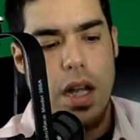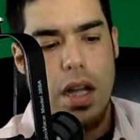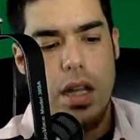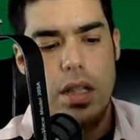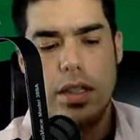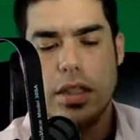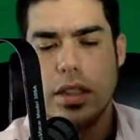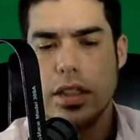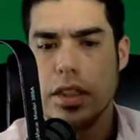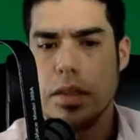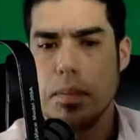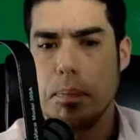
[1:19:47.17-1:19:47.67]

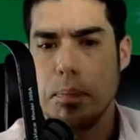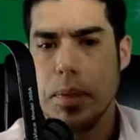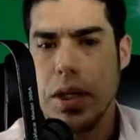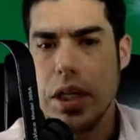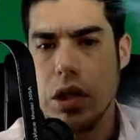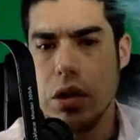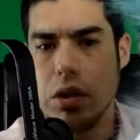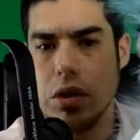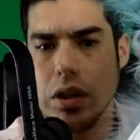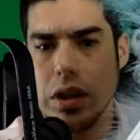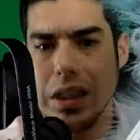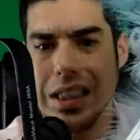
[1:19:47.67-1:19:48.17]
This is
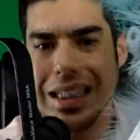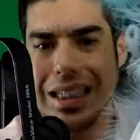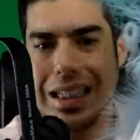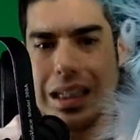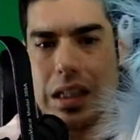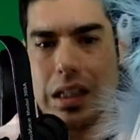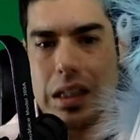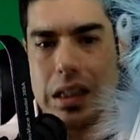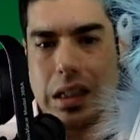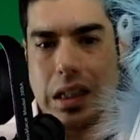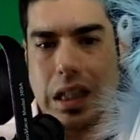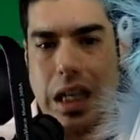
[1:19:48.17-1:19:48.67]
Purely
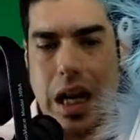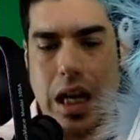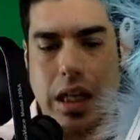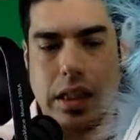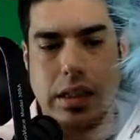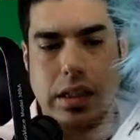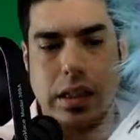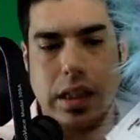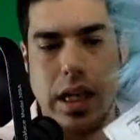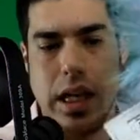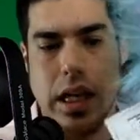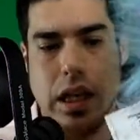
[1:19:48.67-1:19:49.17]

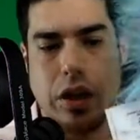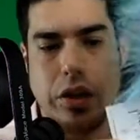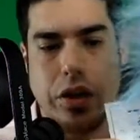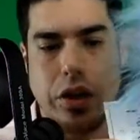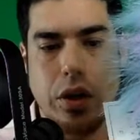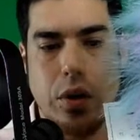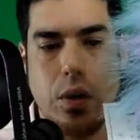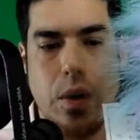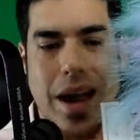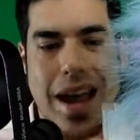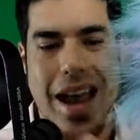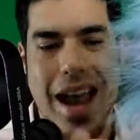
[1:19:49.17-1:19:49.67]
Luxe,
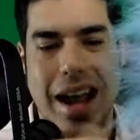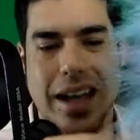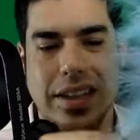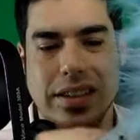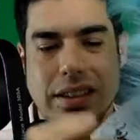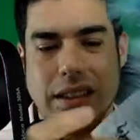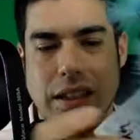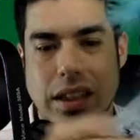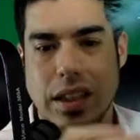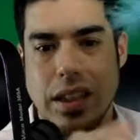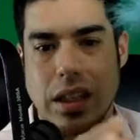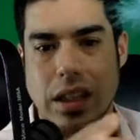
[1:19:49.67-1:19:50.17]

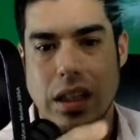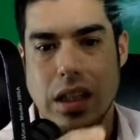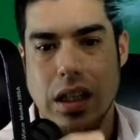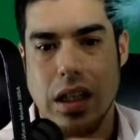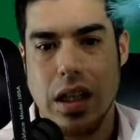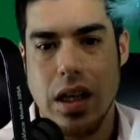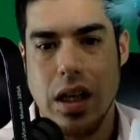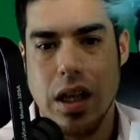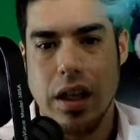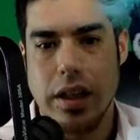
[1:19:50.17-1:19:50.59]
L-U-X-E.